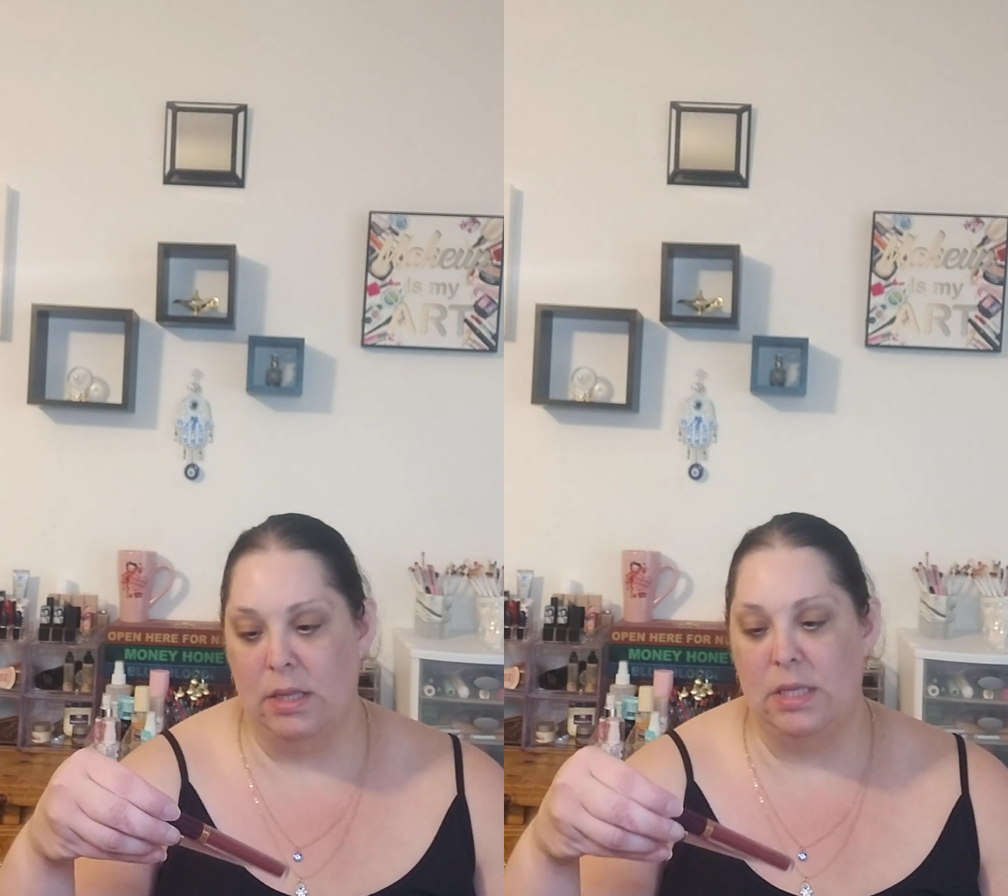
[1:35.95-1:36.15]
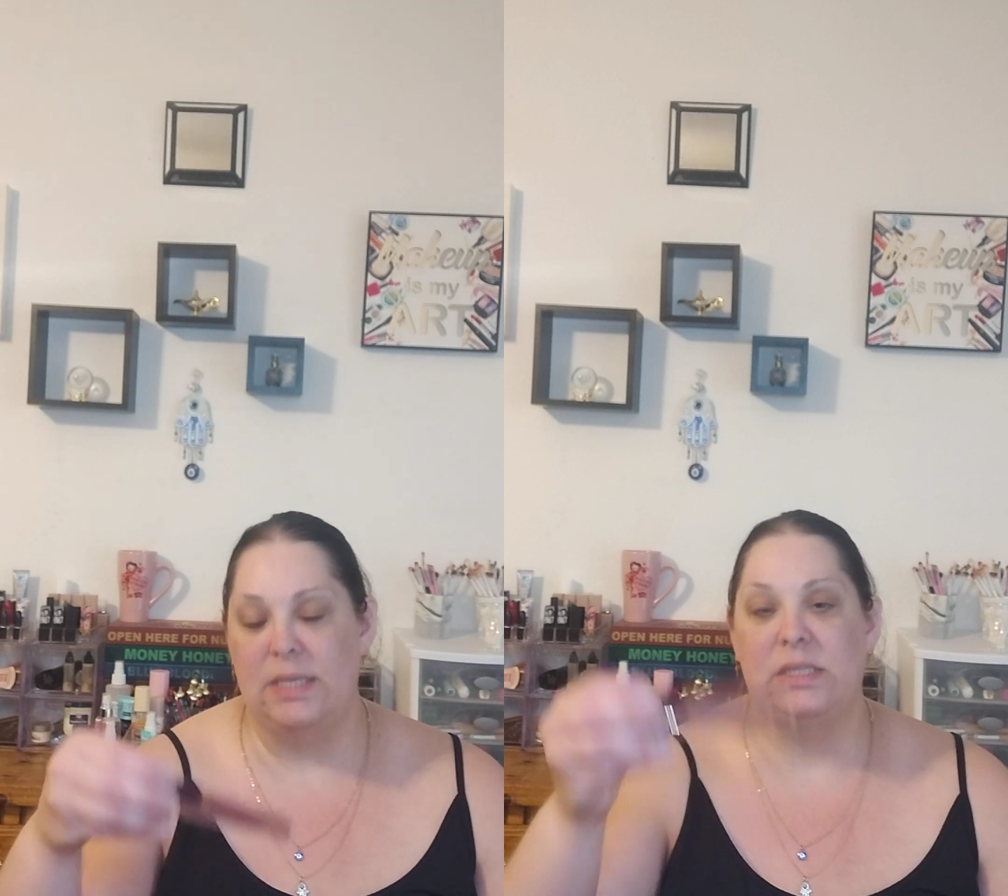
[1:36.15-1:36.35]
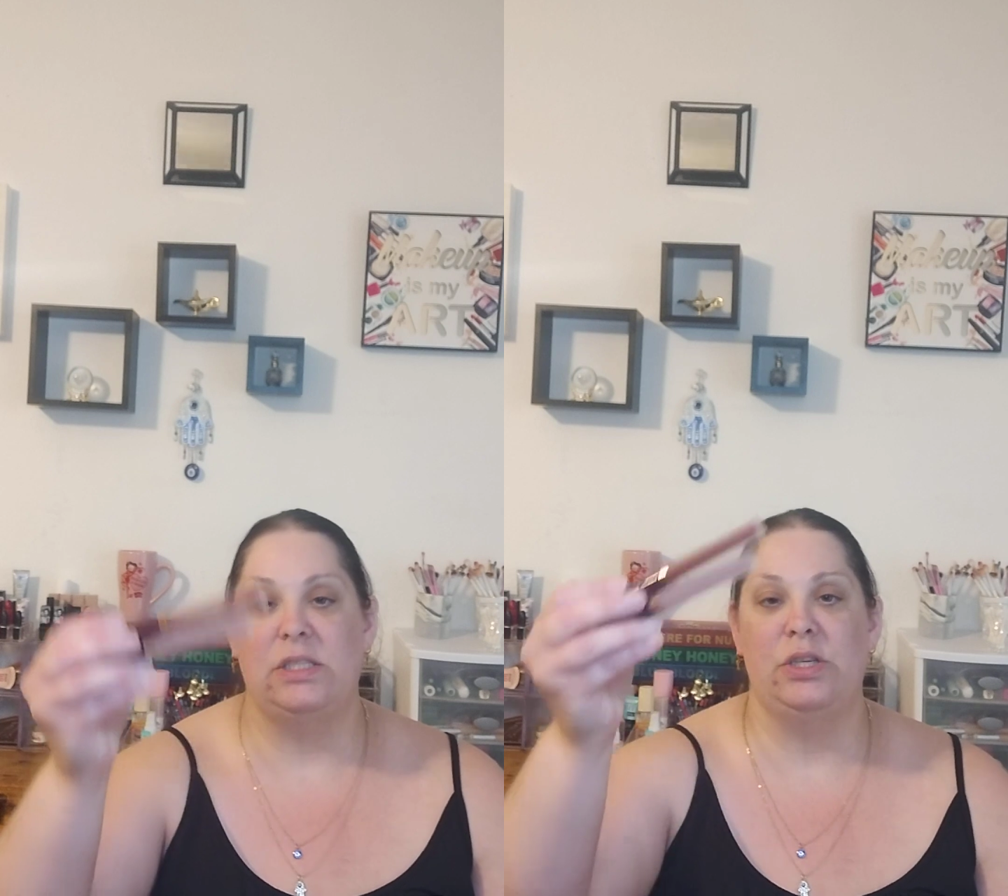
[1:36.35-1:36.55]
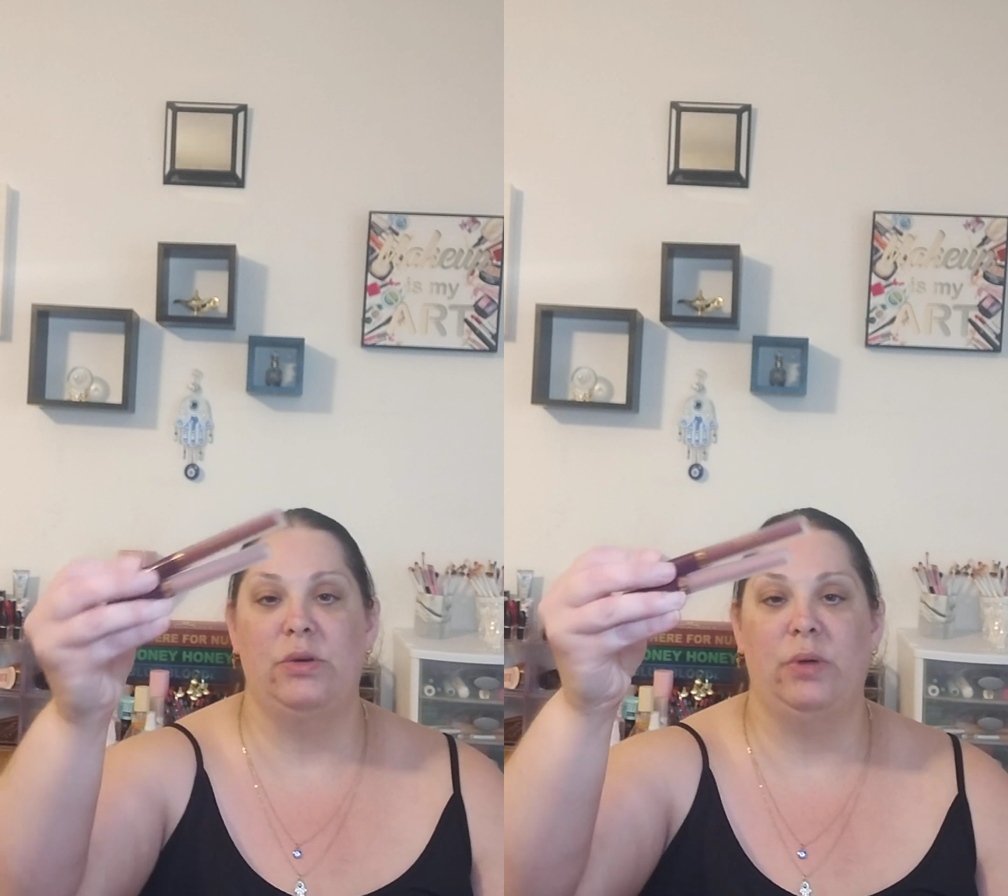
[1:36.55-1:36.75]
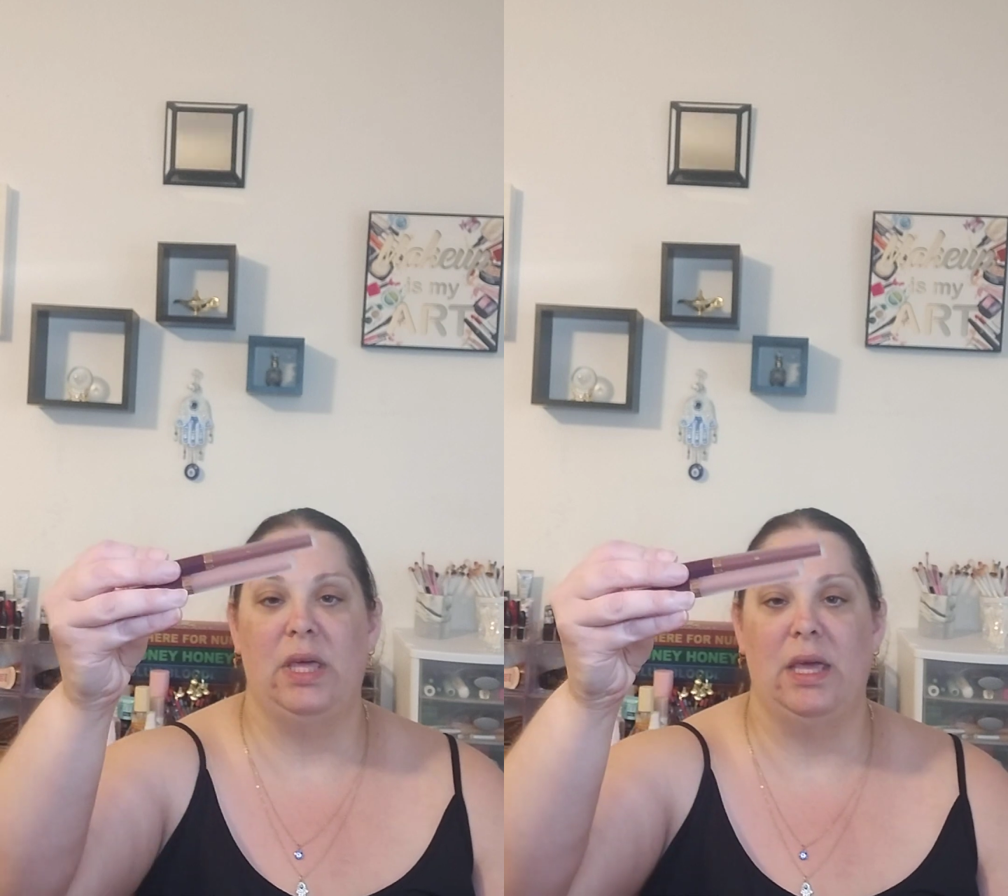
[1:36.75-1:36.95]
these
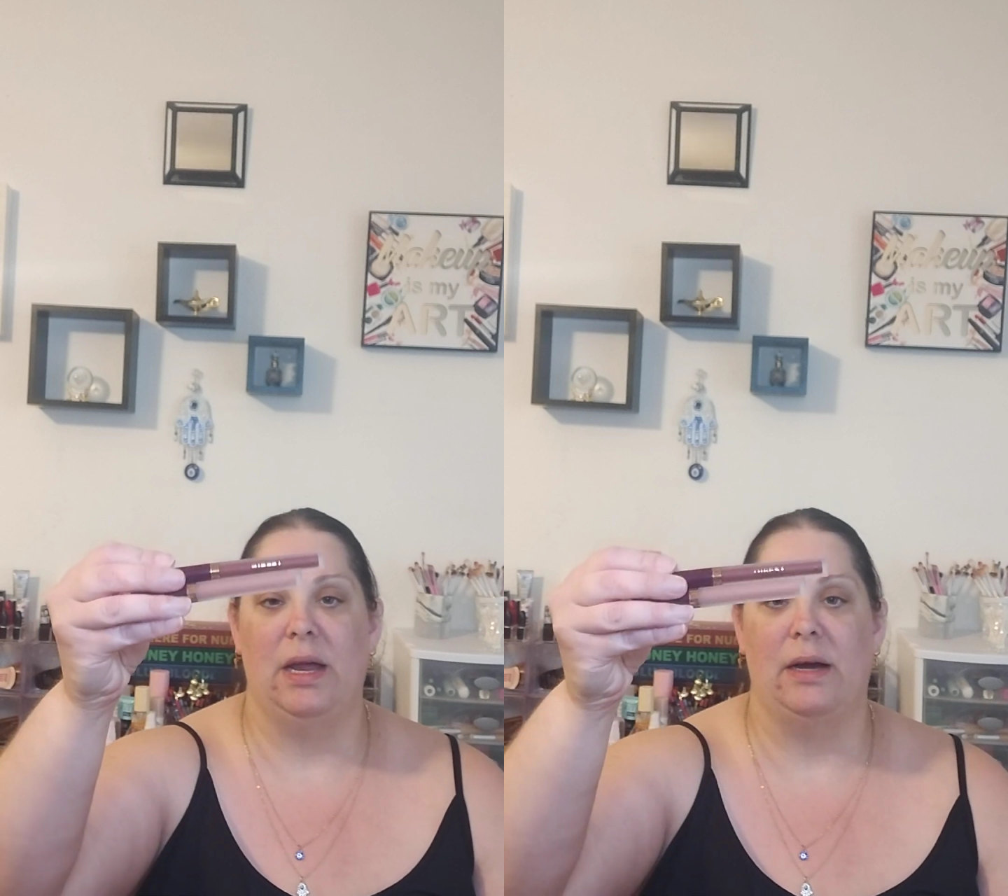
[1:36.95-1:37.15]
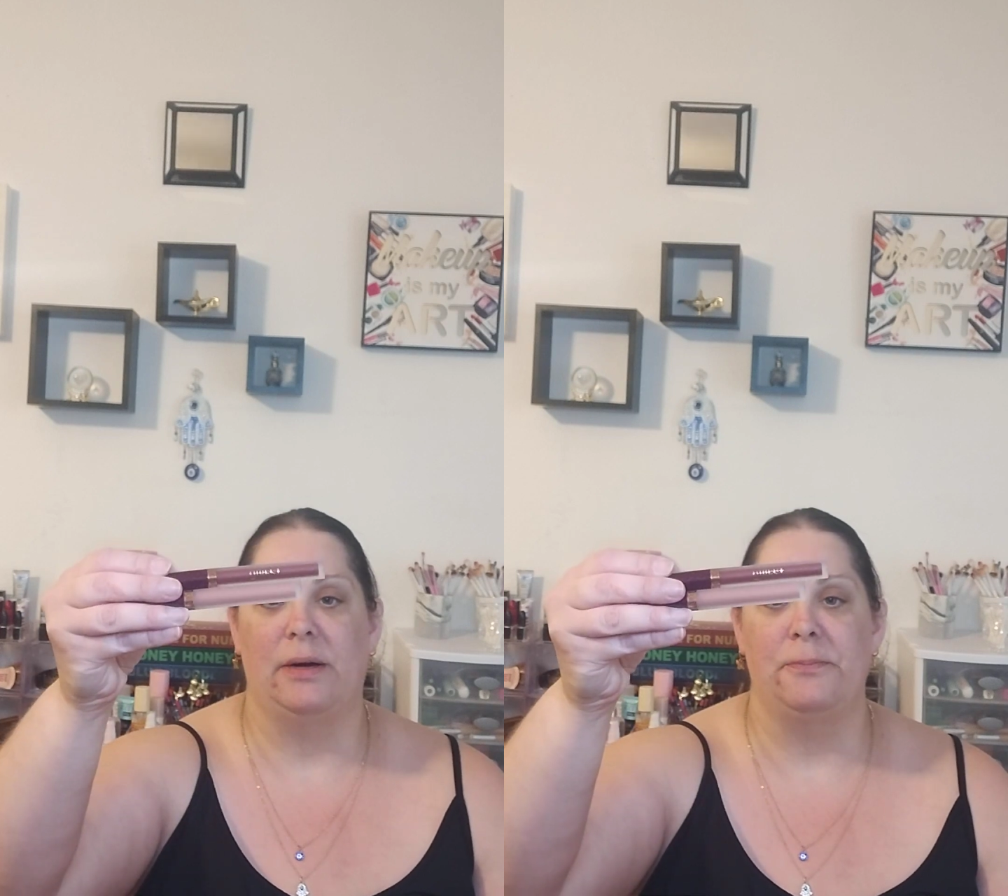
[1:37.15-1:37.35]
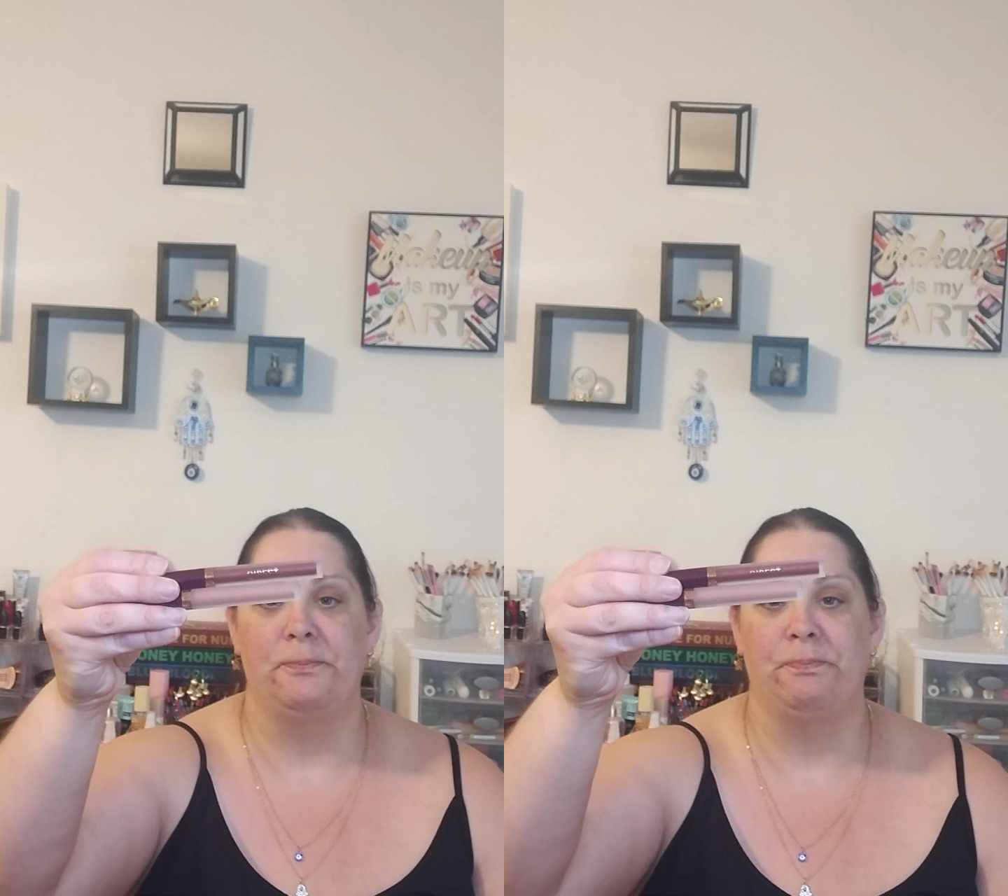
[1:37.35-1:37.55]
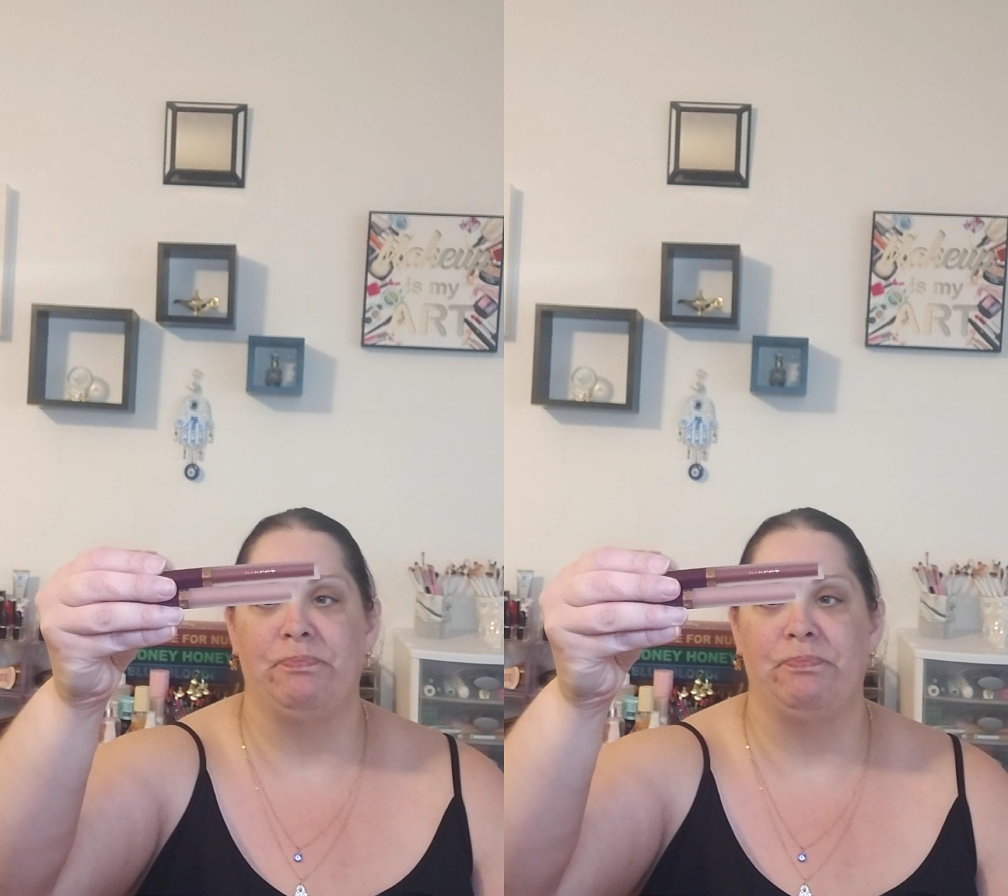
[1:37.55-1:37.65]
2 here,